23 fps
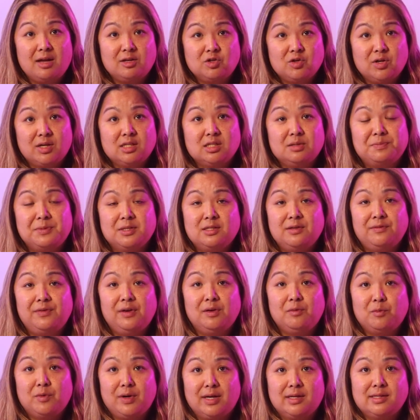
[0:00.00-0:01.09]
address
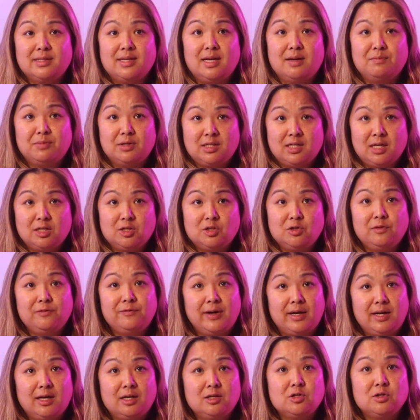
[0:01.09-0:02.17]
specific risks and potential
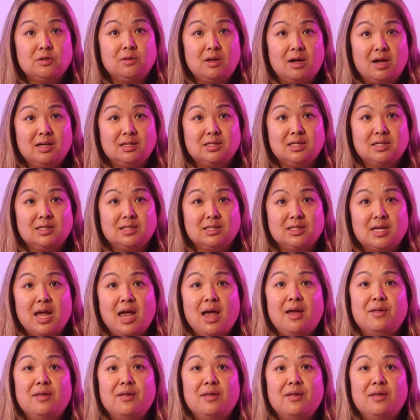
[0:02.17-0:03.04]
financial losses